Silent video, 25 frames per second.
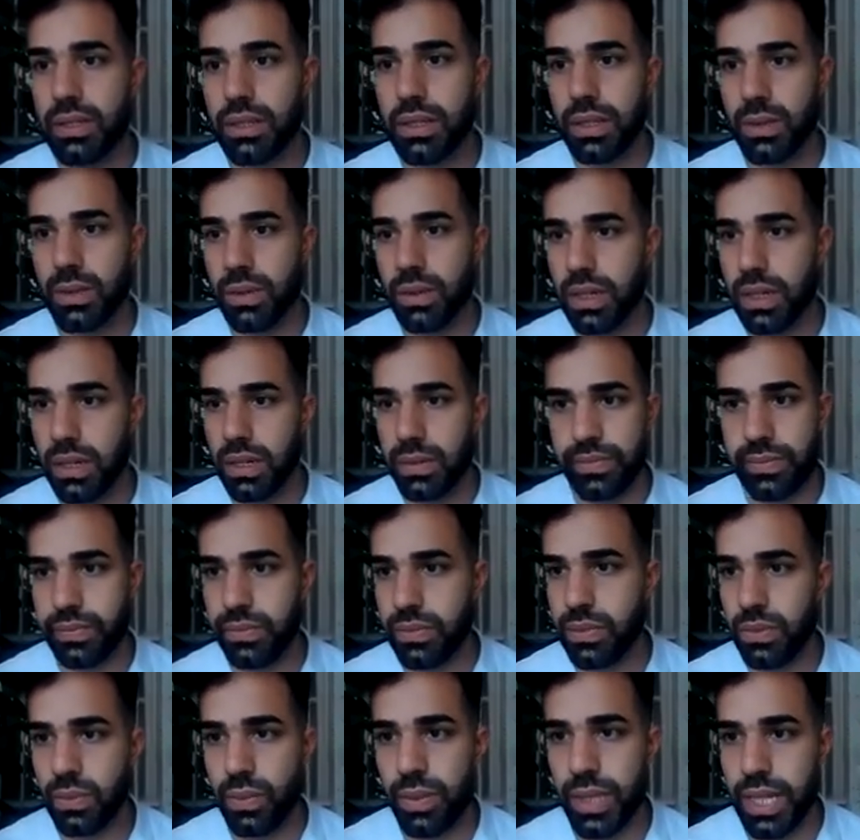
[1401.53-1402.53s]
So
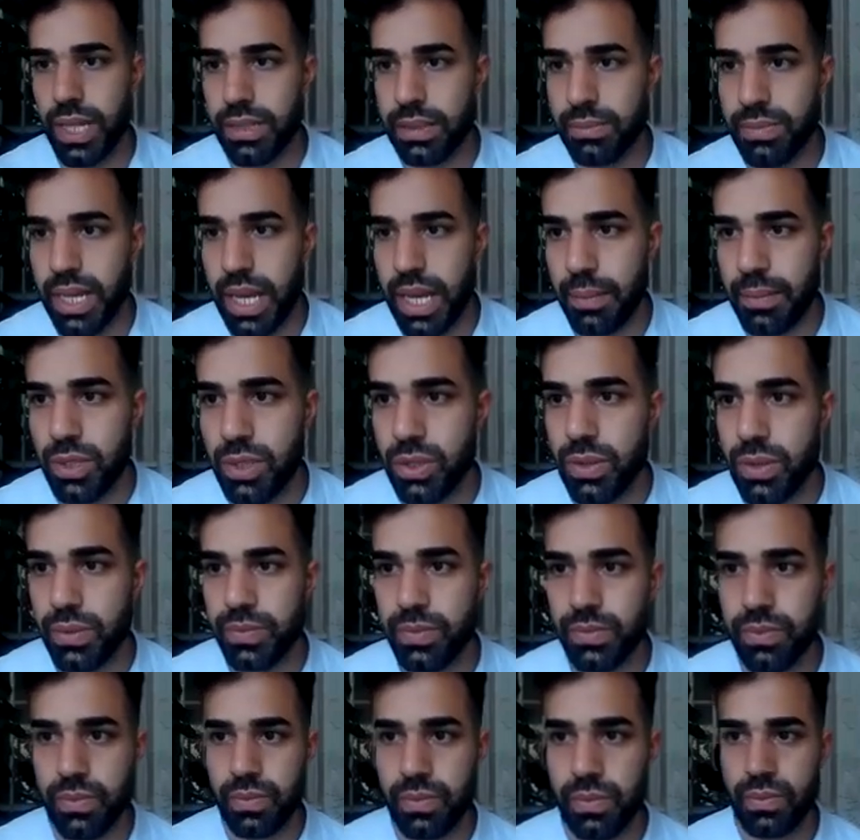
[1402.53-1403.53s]
with that, I'd be happy
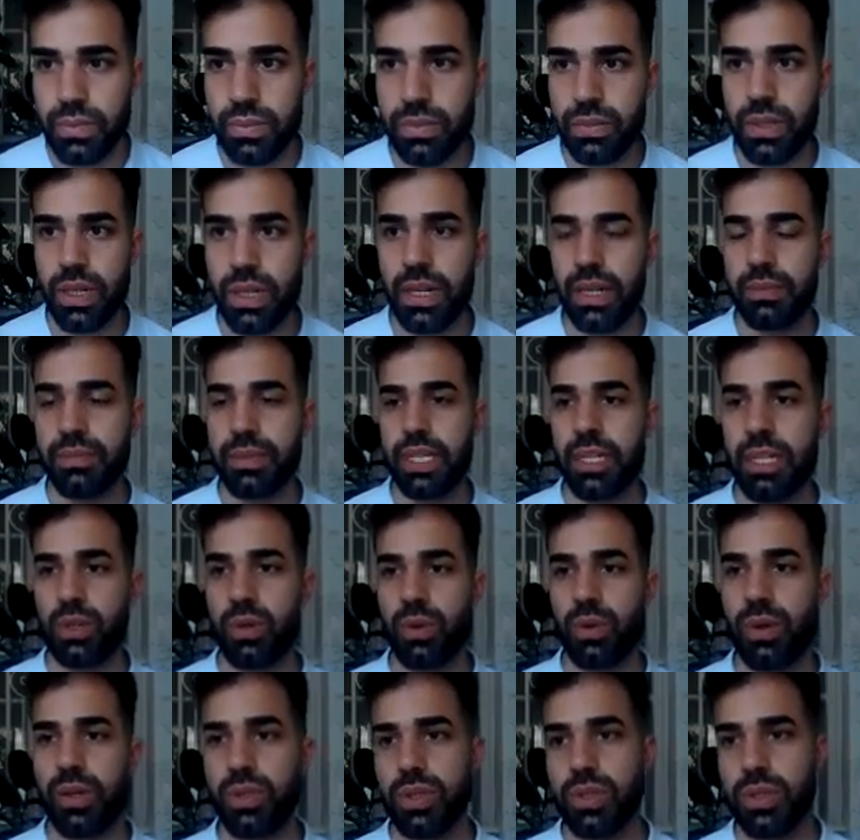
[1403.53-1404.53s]
to
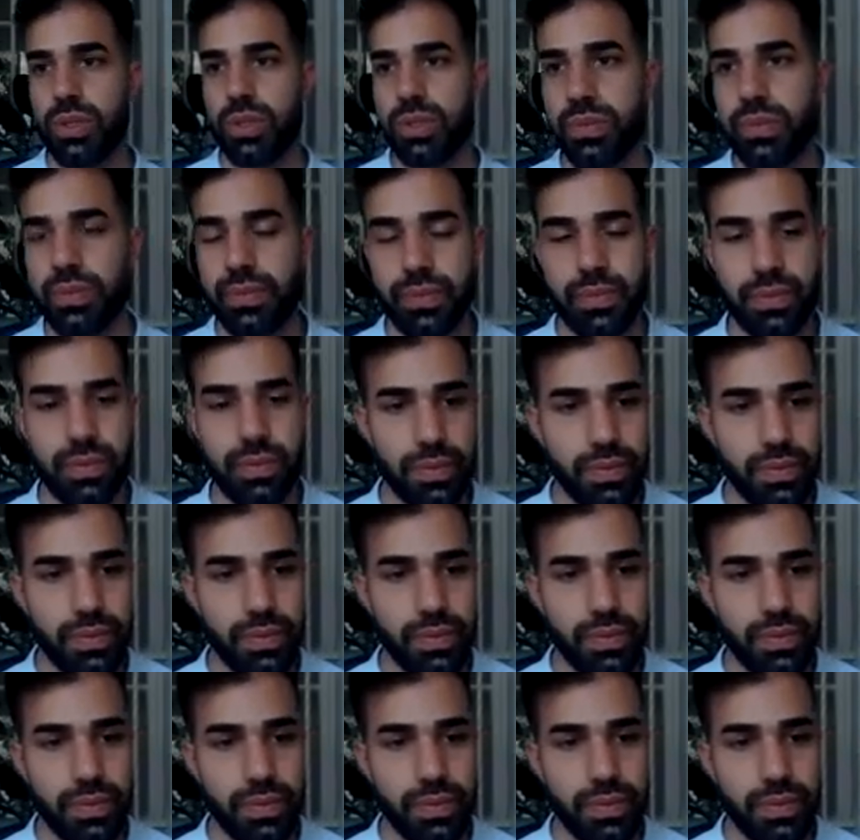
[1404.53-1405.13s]
take your questions.